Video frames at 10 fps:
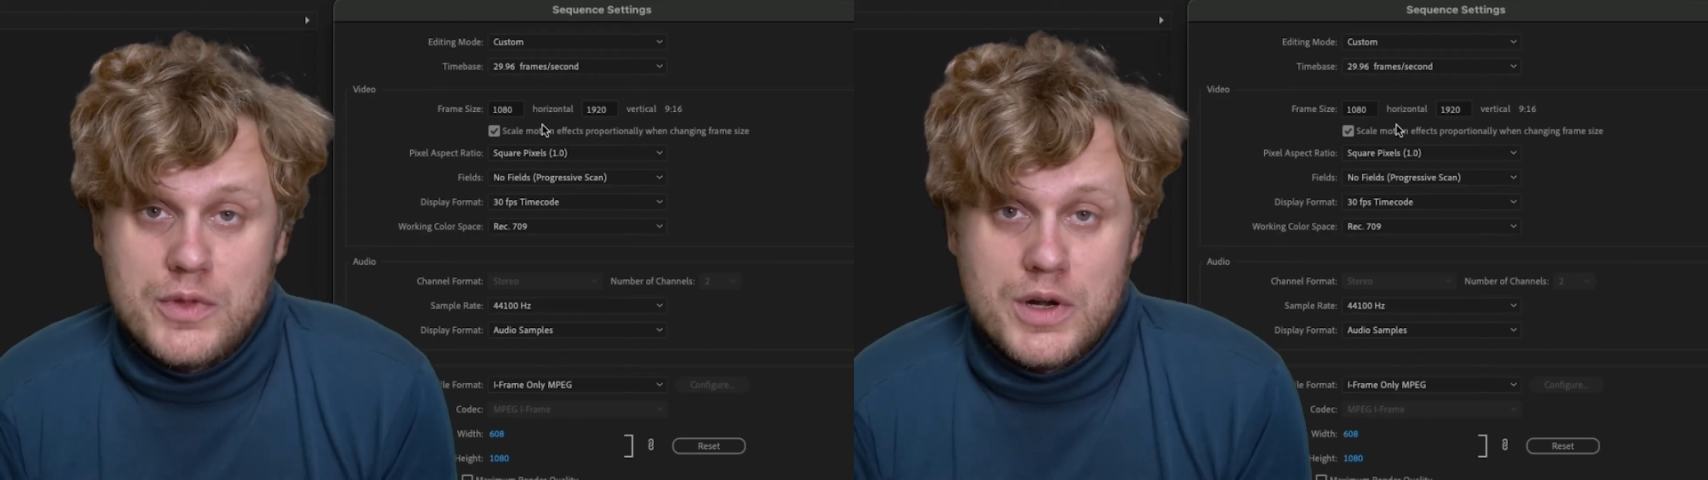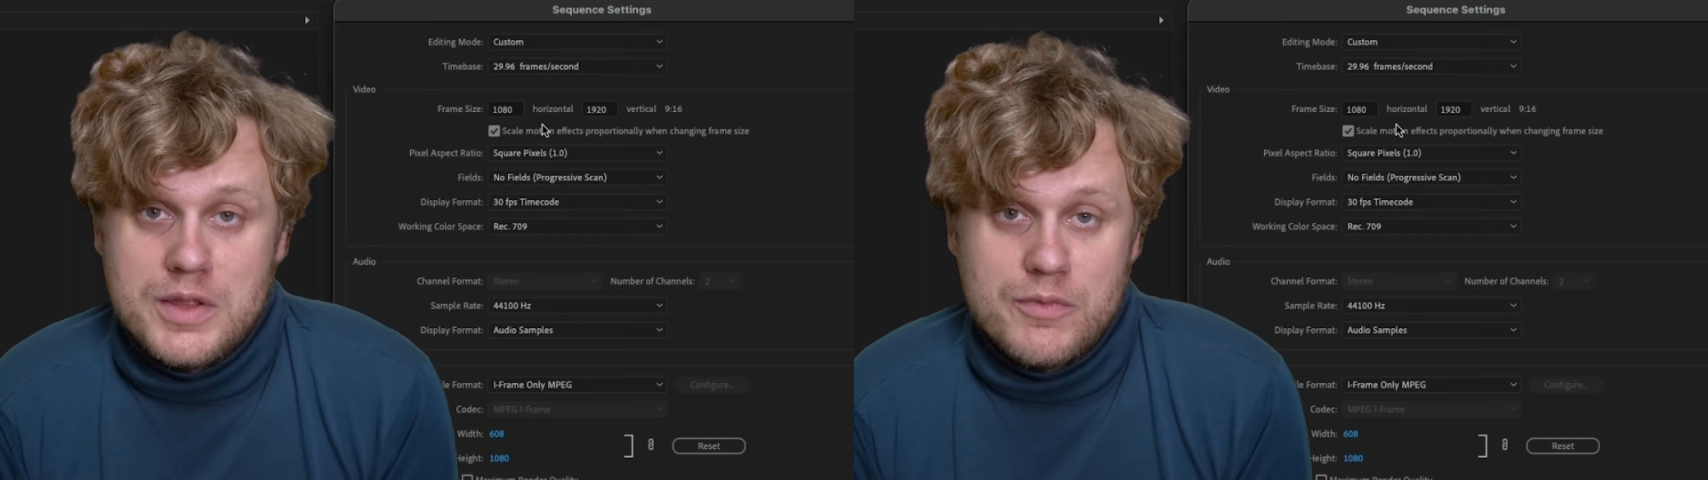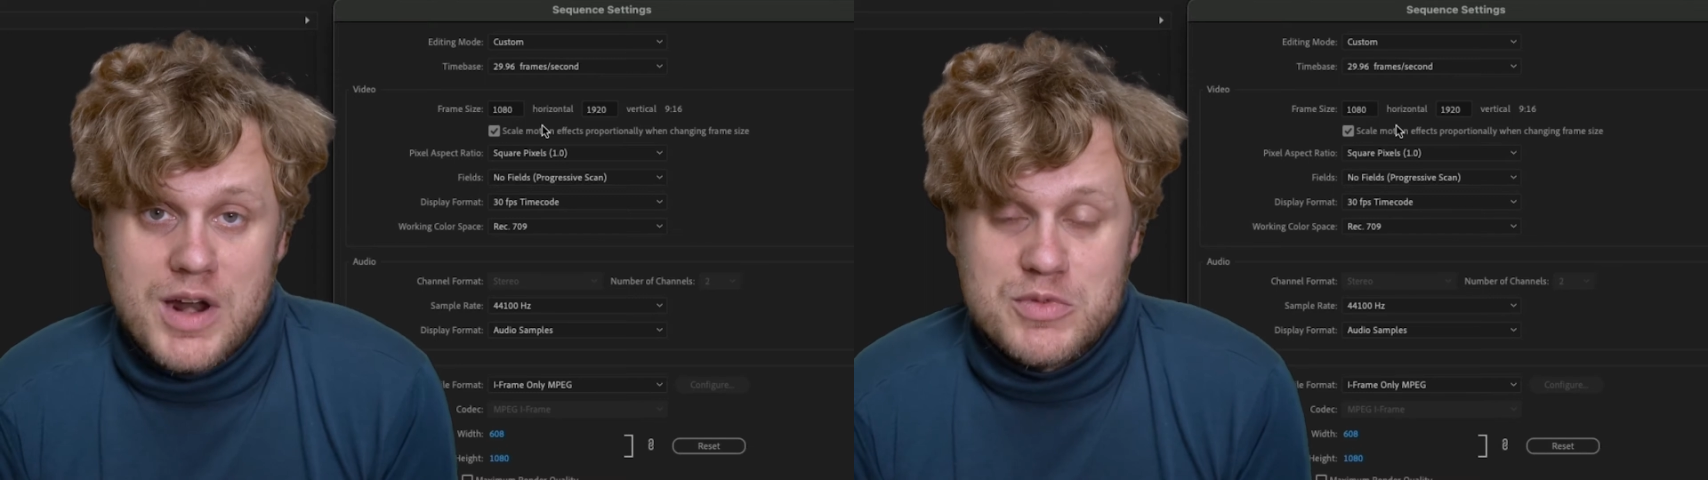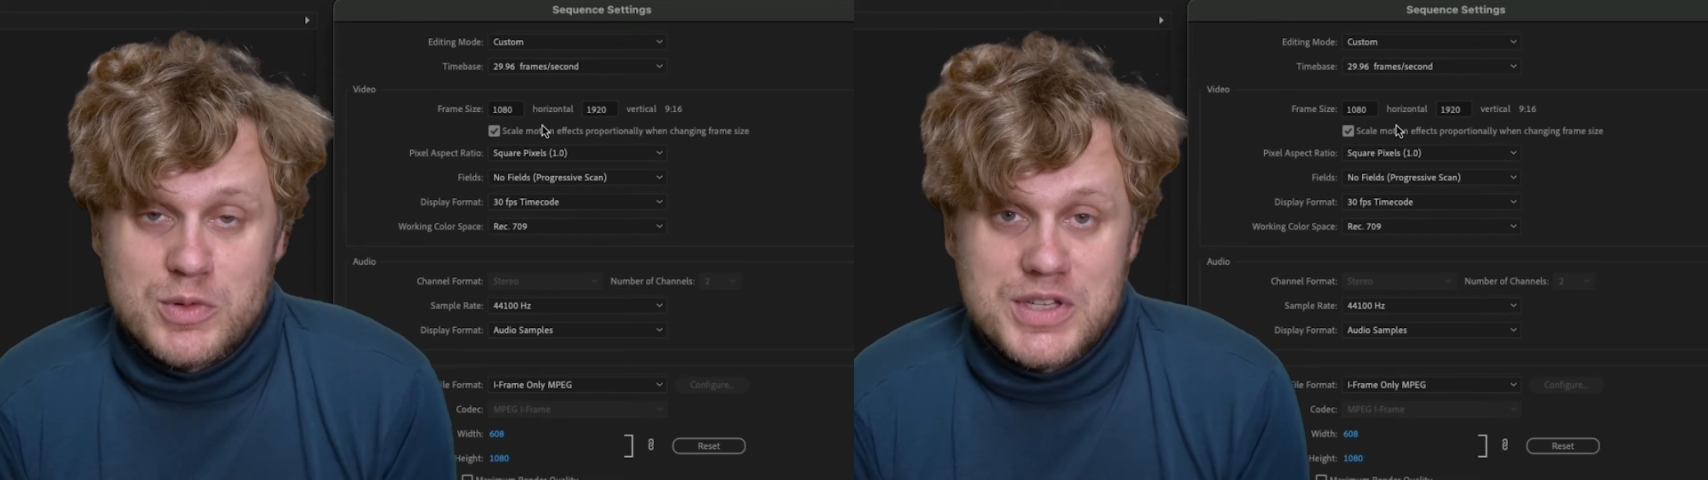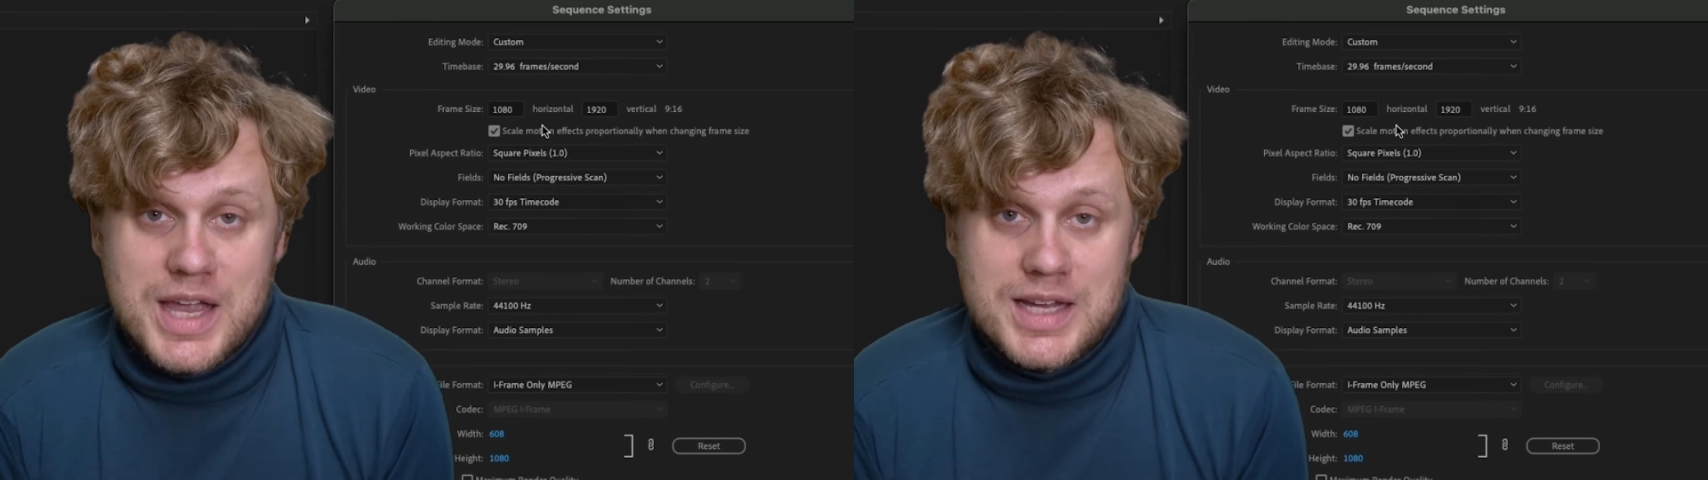30 frames
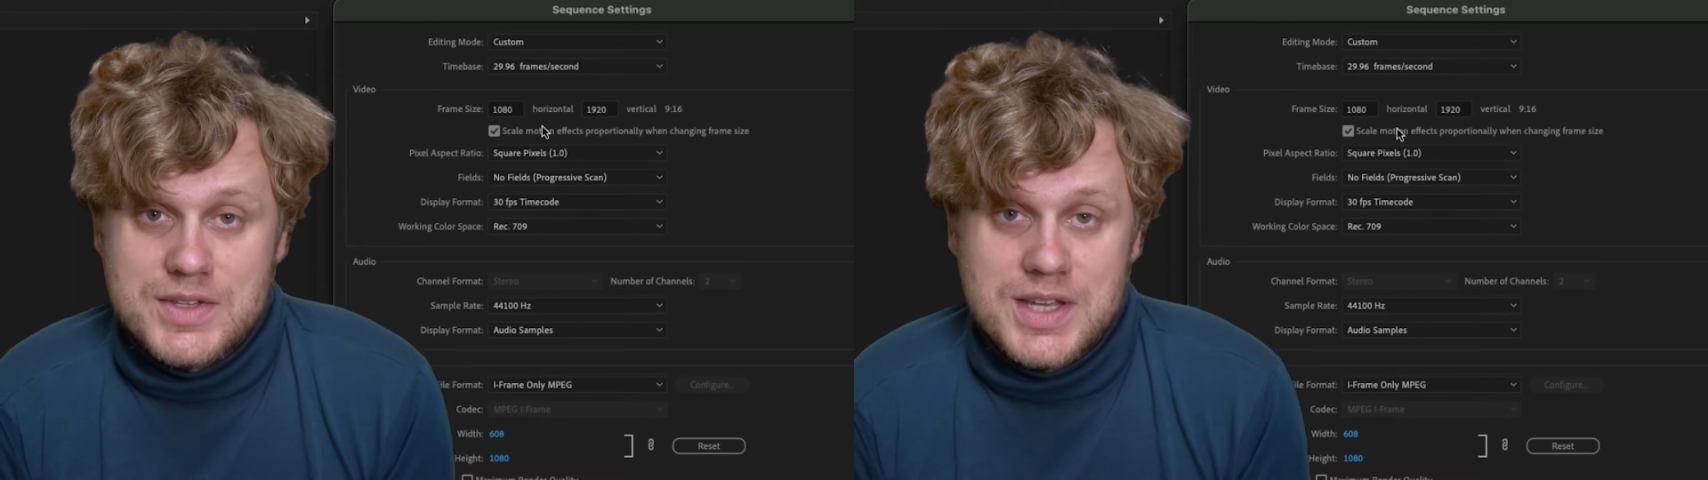per second,